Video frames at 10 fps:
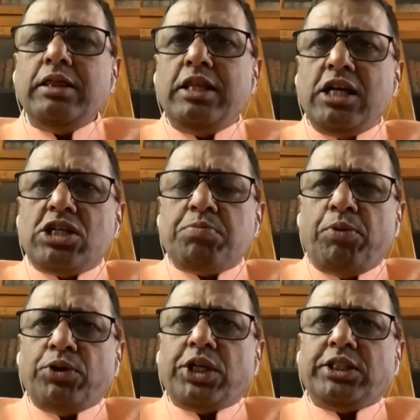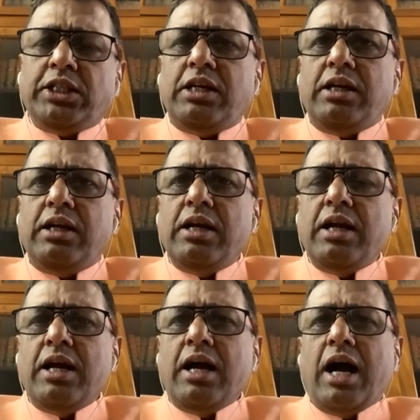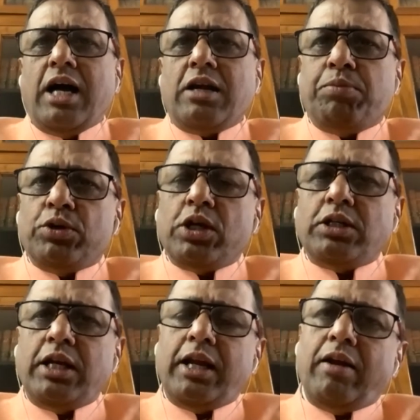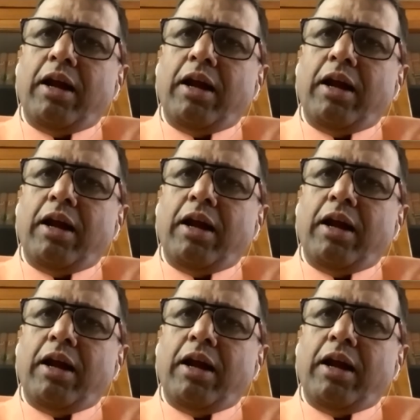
this possession or a possessory